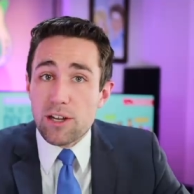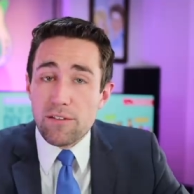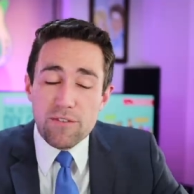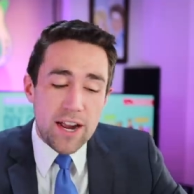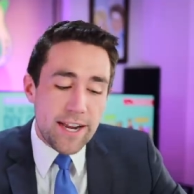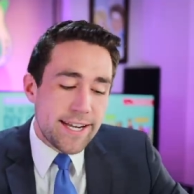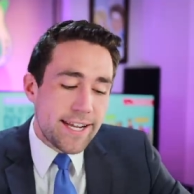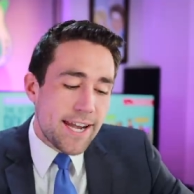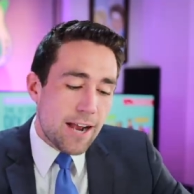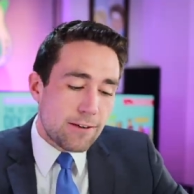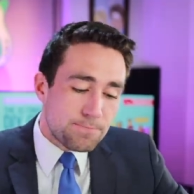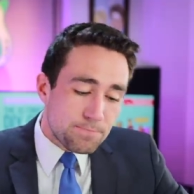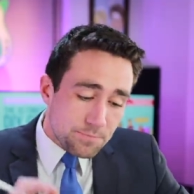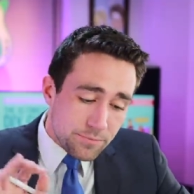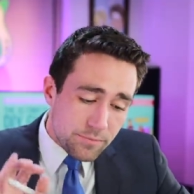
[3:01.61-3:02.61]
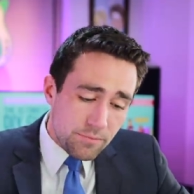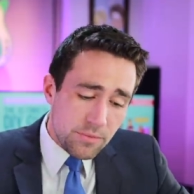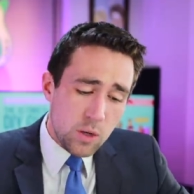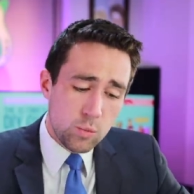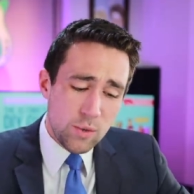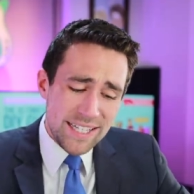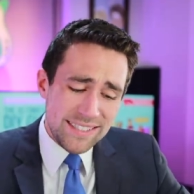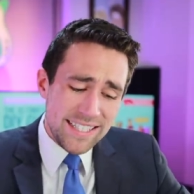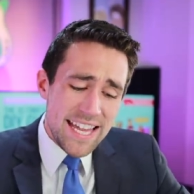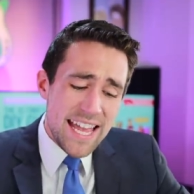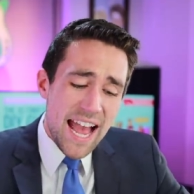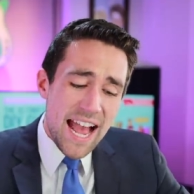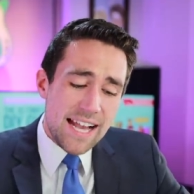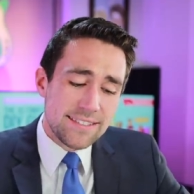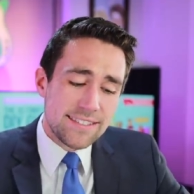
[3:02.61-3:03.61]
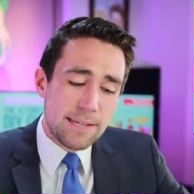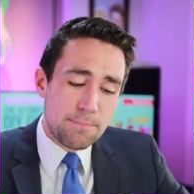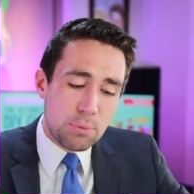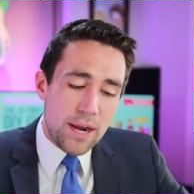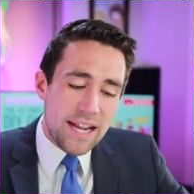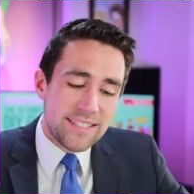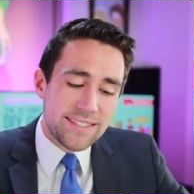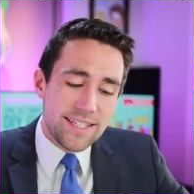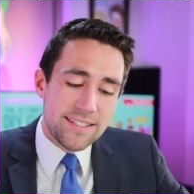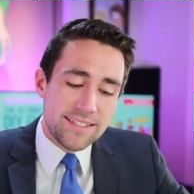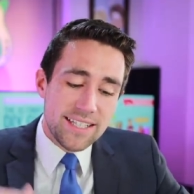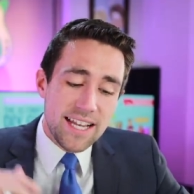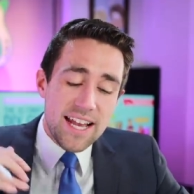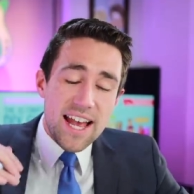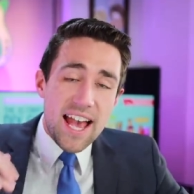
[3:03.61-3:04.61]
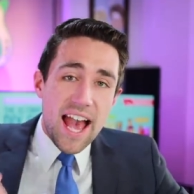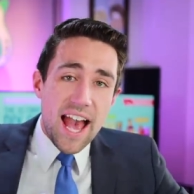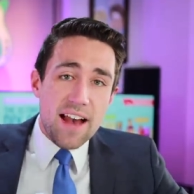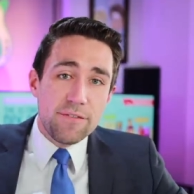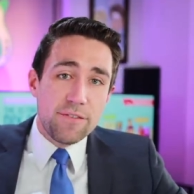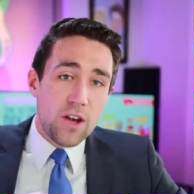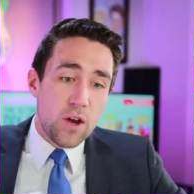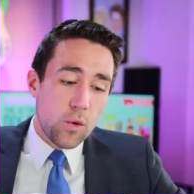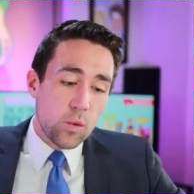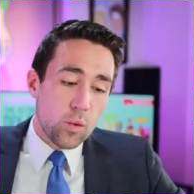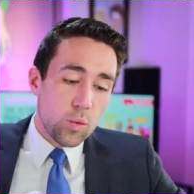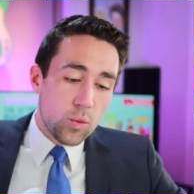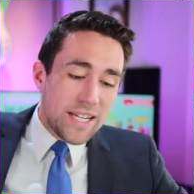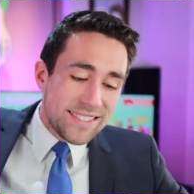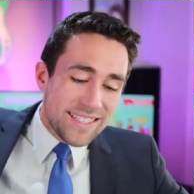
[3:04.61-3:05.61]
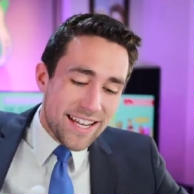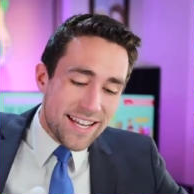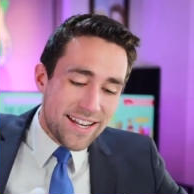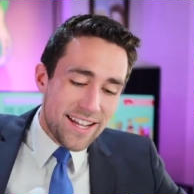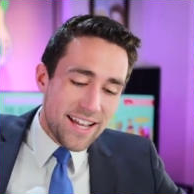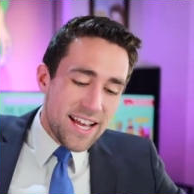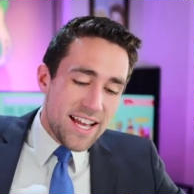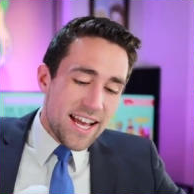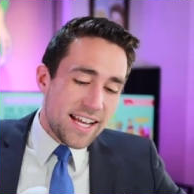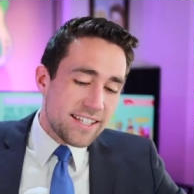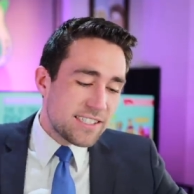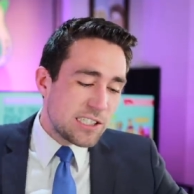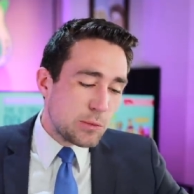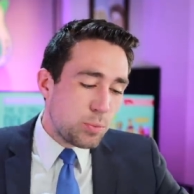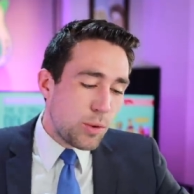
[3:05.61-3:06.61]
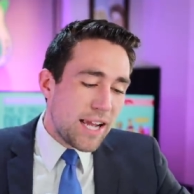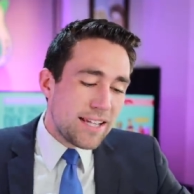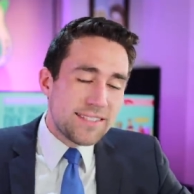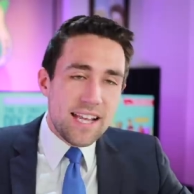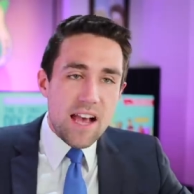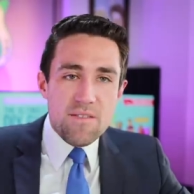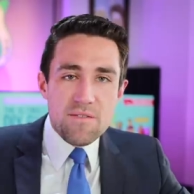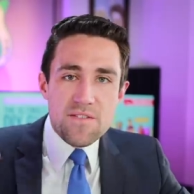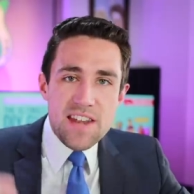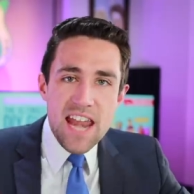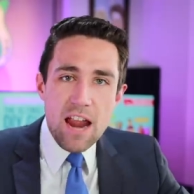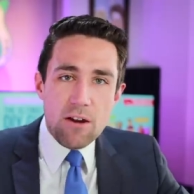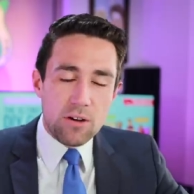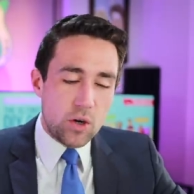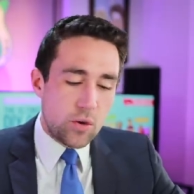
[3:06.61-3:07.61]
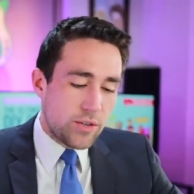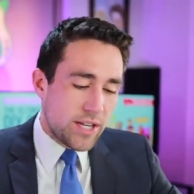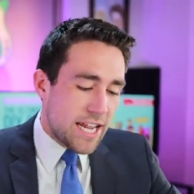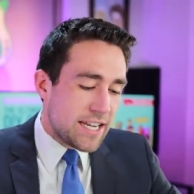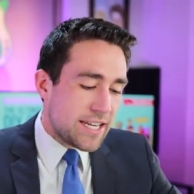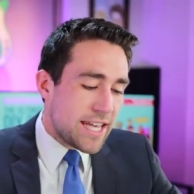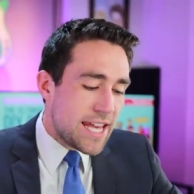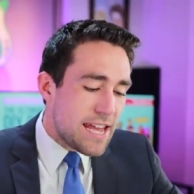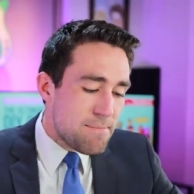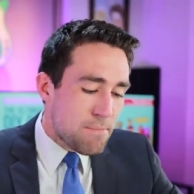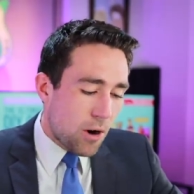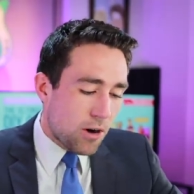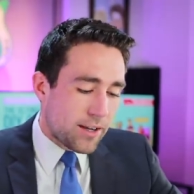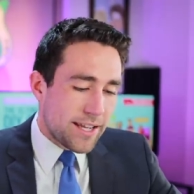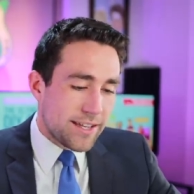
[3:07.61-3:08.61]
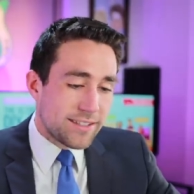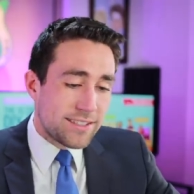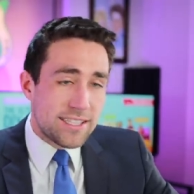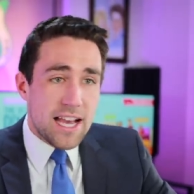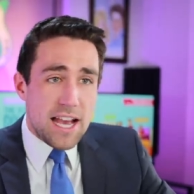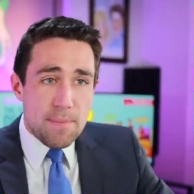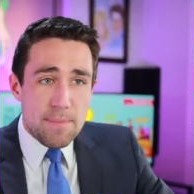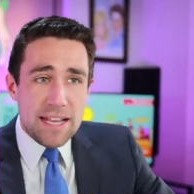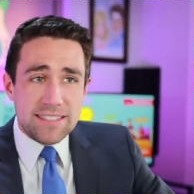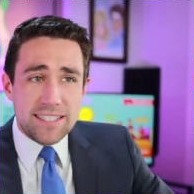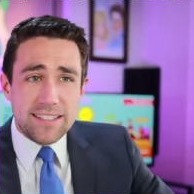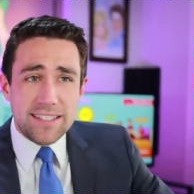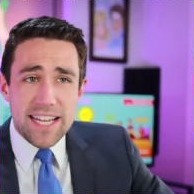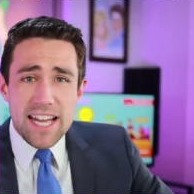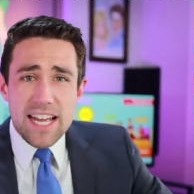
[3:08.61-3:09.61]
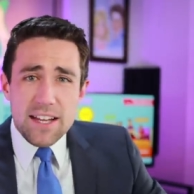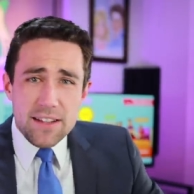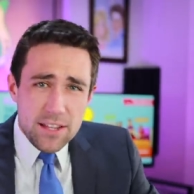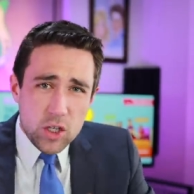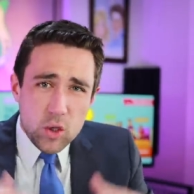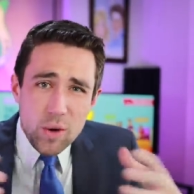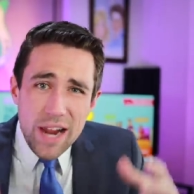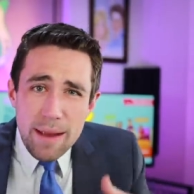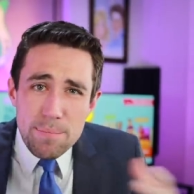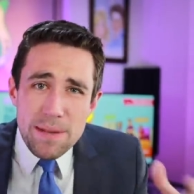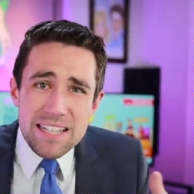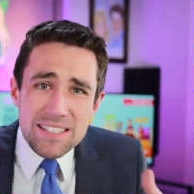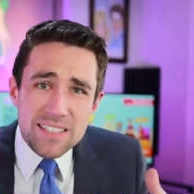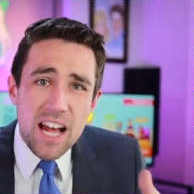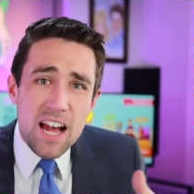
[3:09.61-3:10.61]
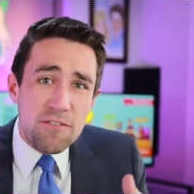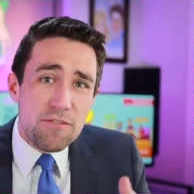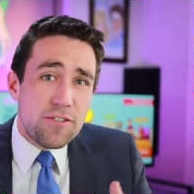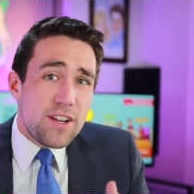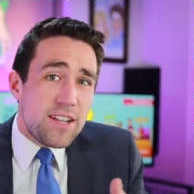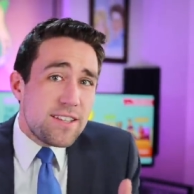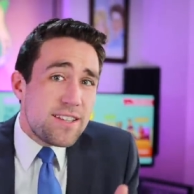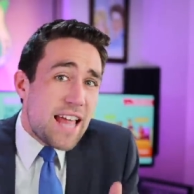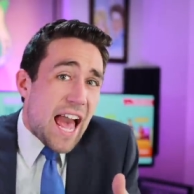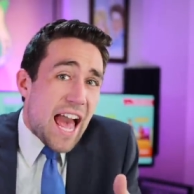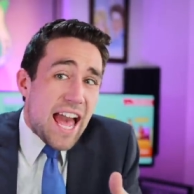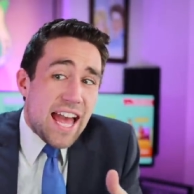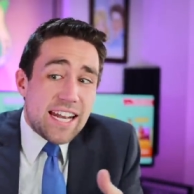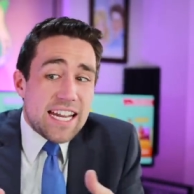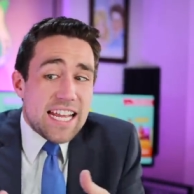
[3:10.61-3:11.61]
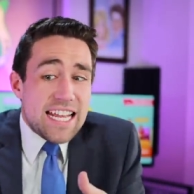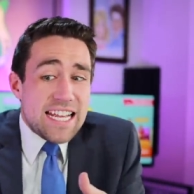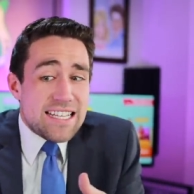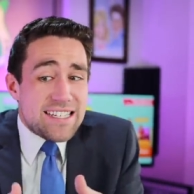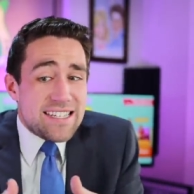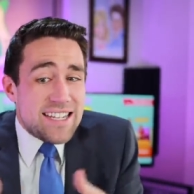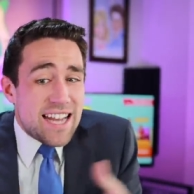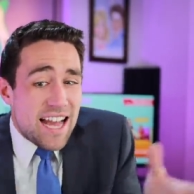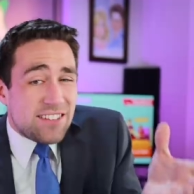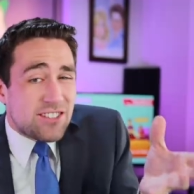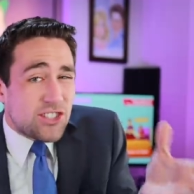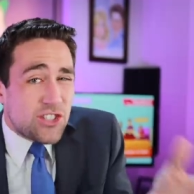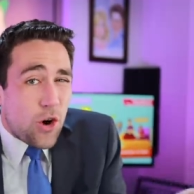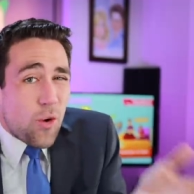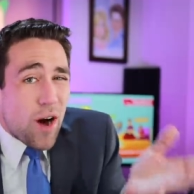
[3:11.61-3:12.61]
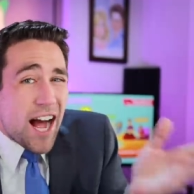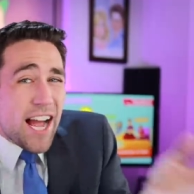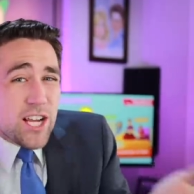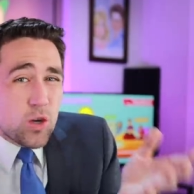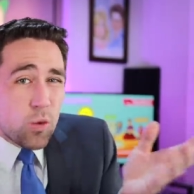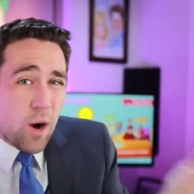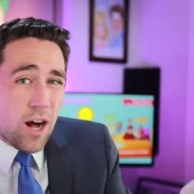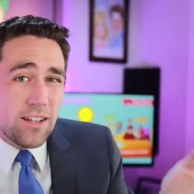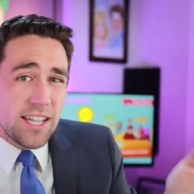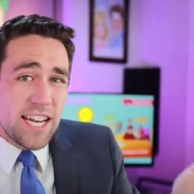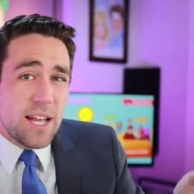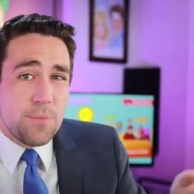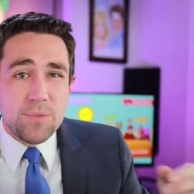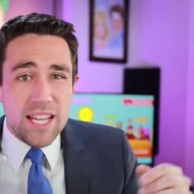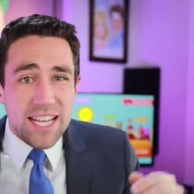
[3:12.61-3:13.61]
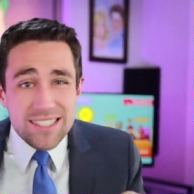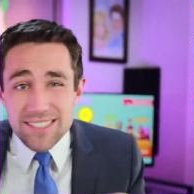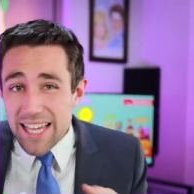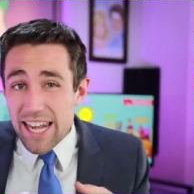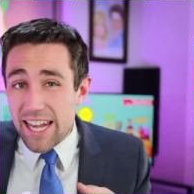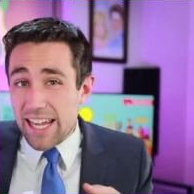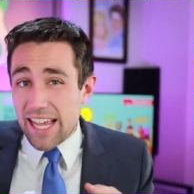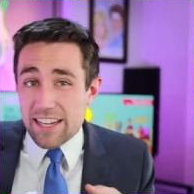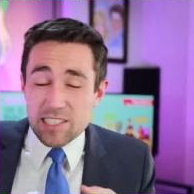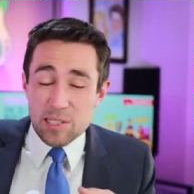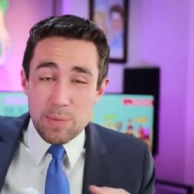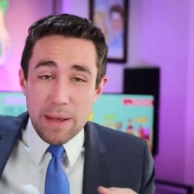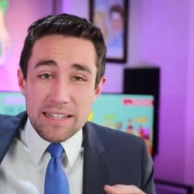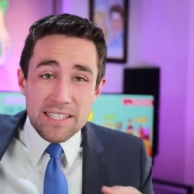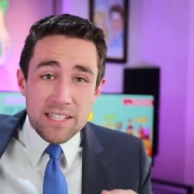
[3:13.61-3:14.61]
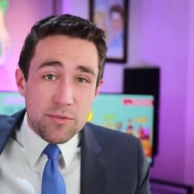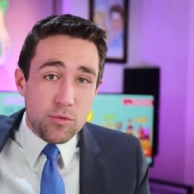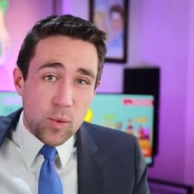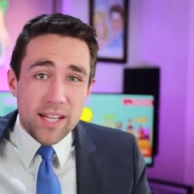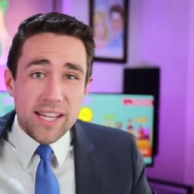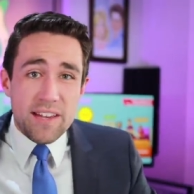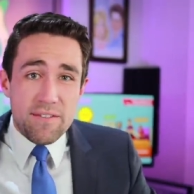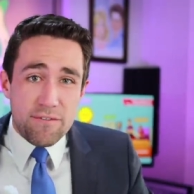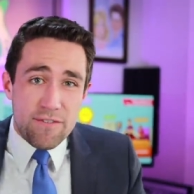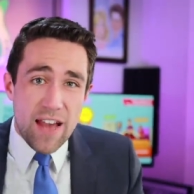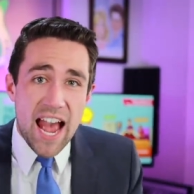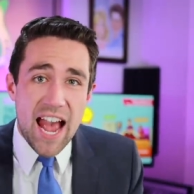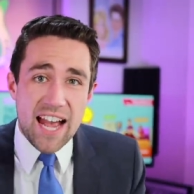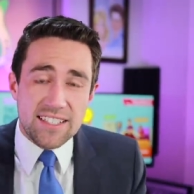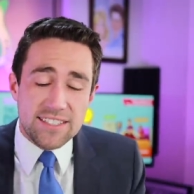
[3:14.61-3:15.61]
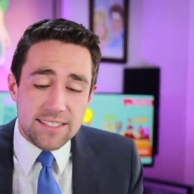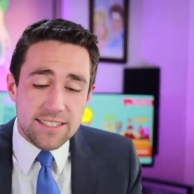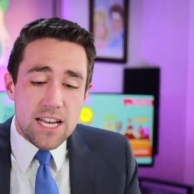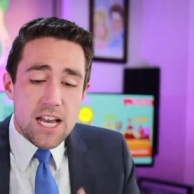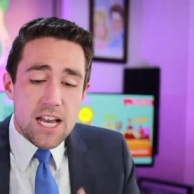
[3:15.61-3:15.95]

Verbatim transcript: they're finding now. Risky asset prices have risen and spreads have narrowed in key markets. Basically, the crappy stuff that is not so high quality is getting expensive really fast.